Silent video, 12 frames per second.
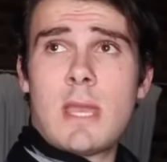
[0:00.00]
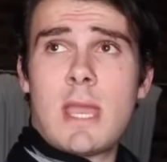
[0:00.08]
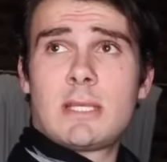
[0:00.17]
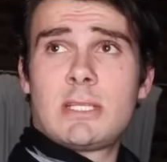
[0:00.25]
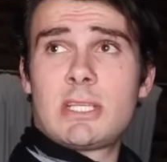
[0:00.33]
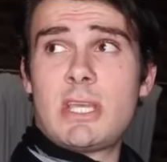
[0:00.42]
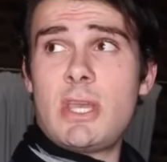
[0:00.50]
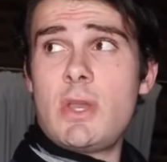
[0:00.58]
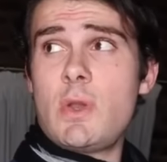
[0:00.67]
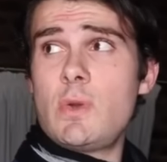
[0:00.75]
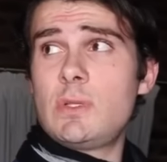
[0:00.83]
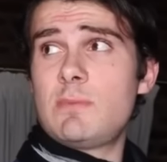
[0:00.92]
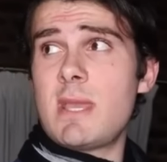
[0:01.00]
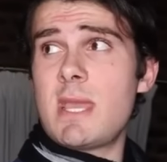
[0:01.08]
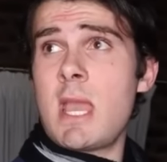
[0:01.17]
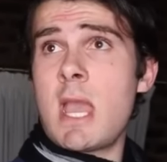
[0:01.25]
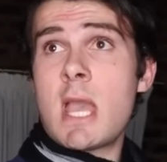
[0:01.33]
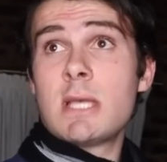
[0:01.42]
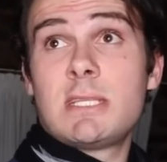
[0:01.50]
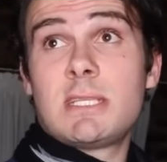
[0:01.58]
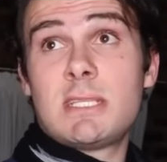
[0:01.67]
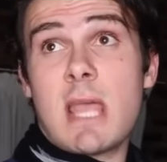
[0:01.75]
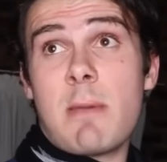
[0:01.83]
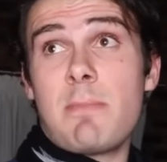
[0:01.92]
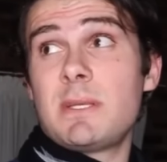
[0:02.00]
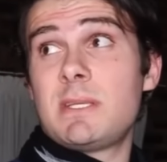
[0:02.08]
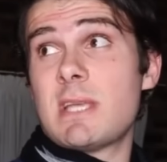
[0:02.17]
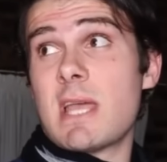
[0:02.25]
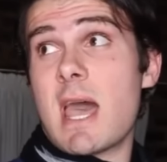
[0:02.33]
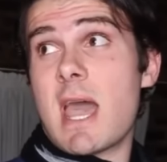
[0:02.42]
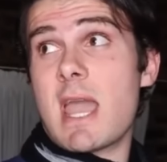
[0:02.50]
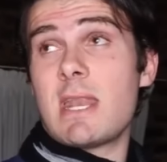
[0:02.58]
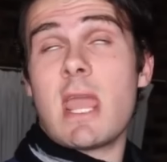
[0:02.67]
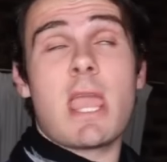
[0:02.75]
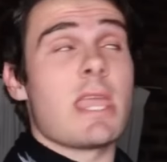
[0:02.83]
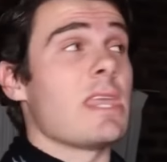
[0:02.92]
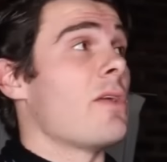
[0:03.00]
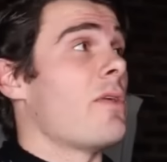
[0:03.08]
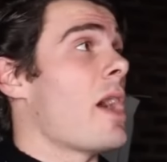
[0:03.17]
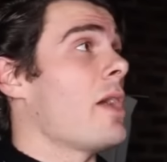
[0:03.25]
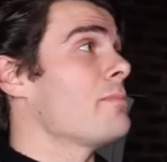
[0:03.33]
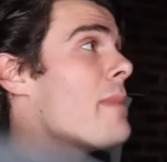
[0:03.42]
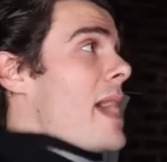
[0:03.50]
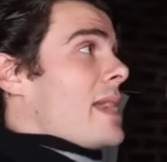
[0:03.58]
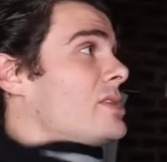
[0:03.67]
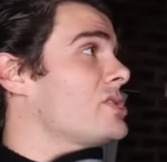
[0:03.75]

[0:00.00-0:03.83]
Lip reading: Excuse me. Step aside. You're outmatched.